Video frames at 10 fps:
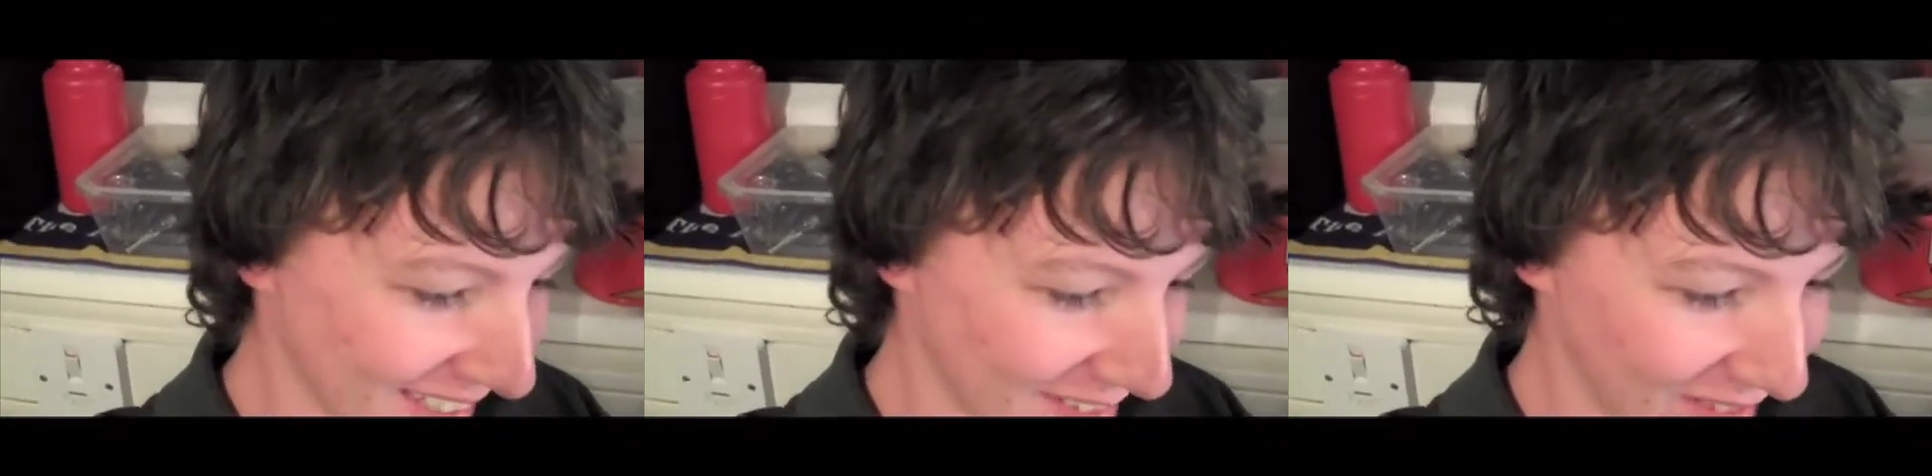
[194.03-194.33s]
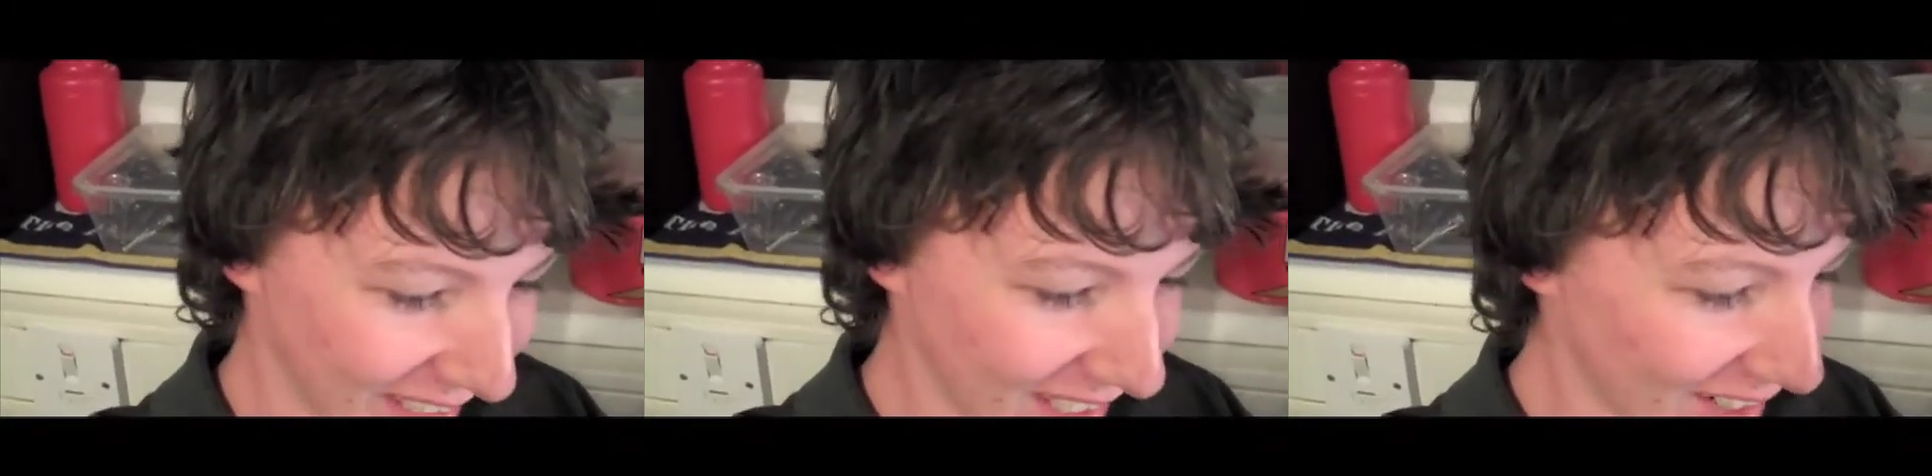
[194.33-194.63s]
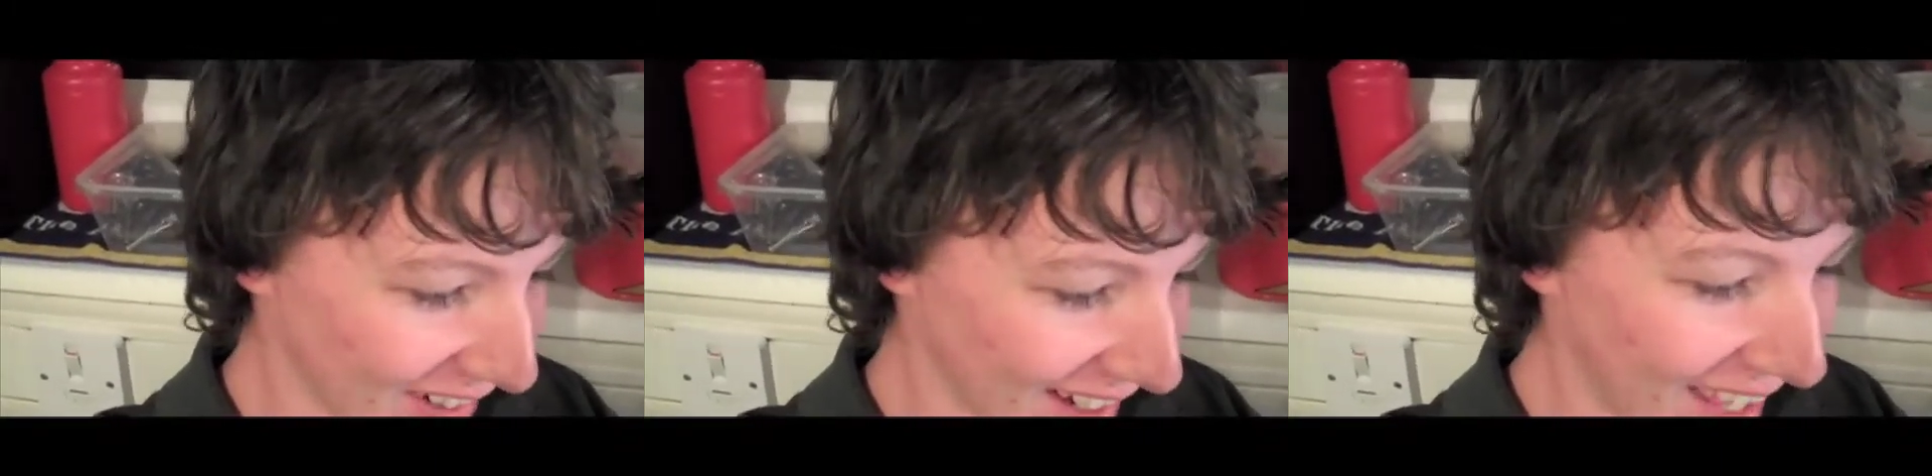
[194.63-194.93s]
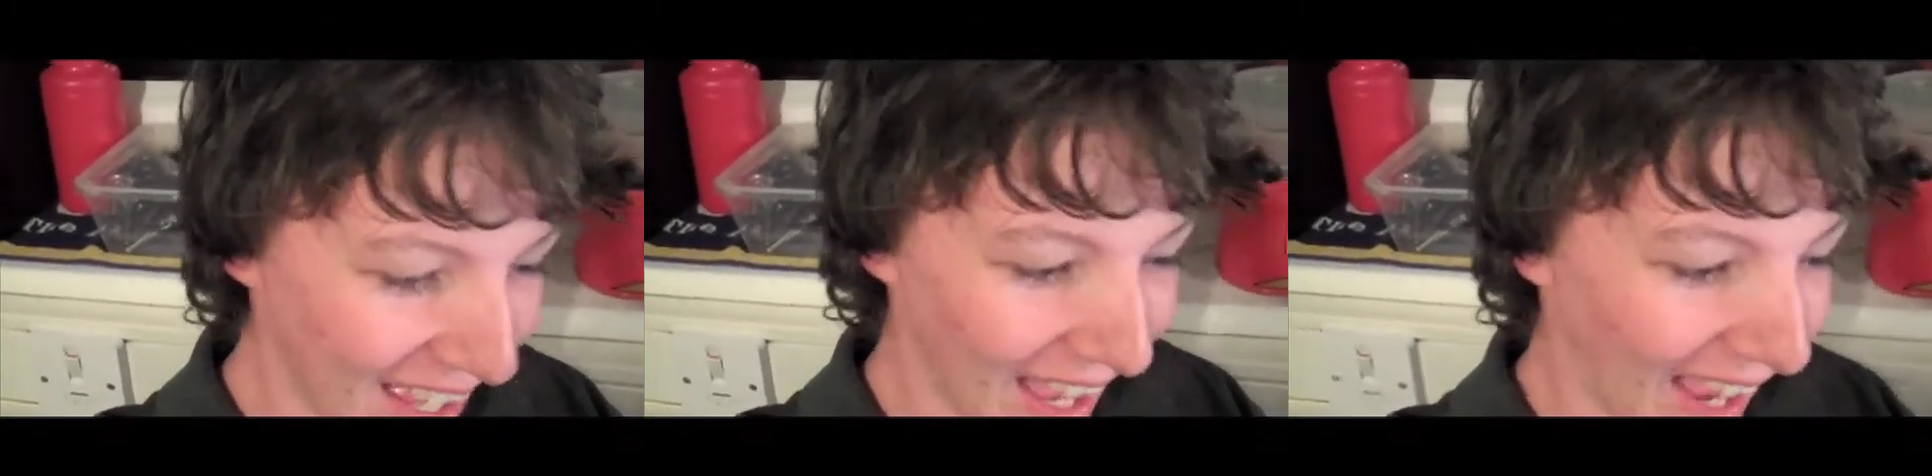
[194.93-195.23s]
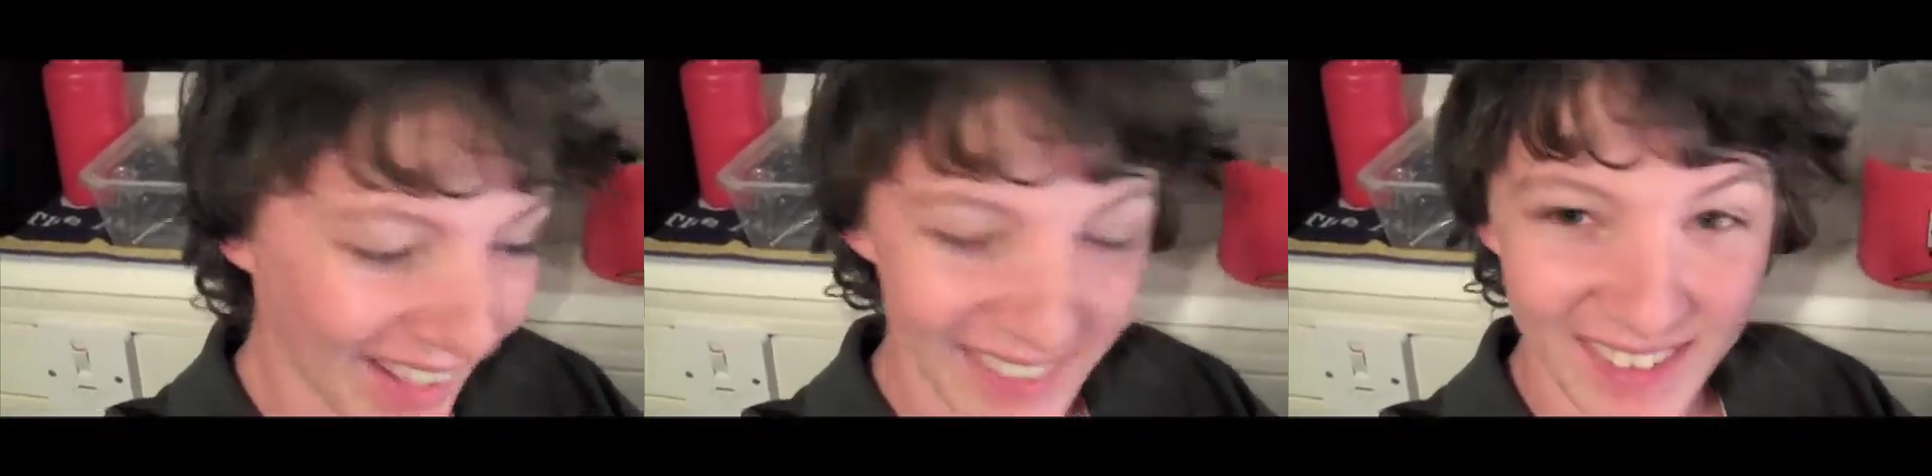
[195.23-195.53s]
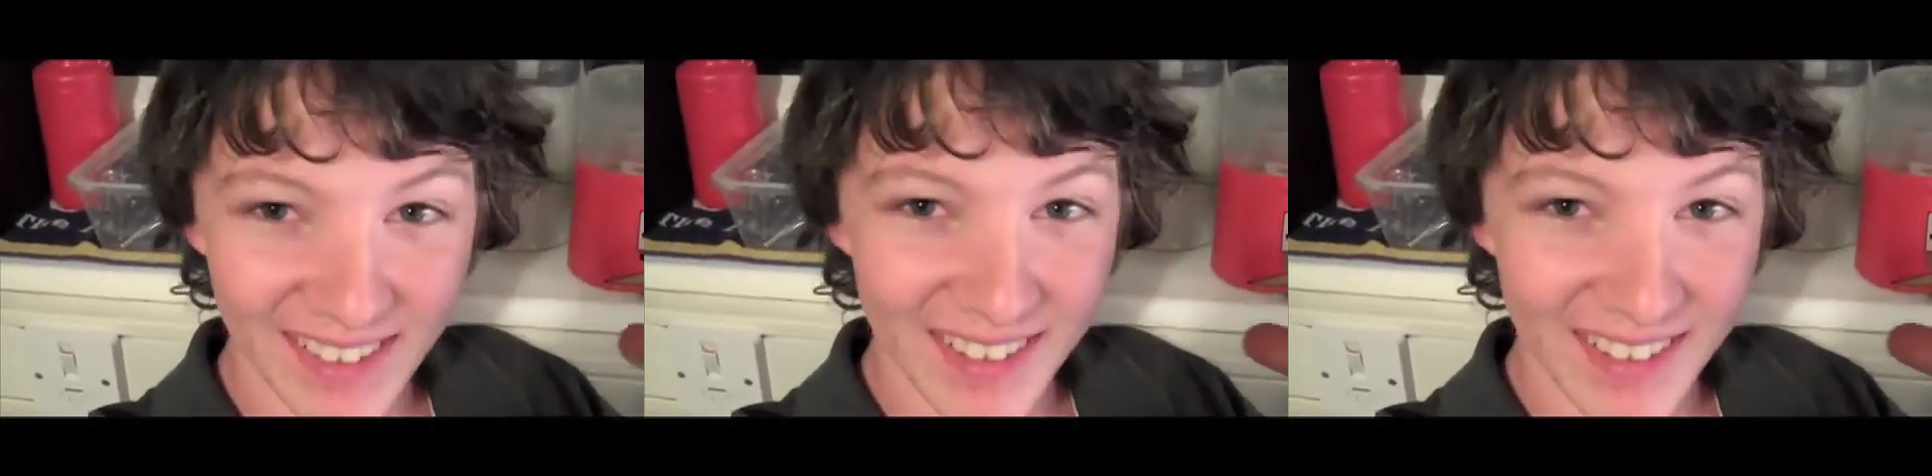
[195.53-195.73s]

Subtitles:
in Vancouver, and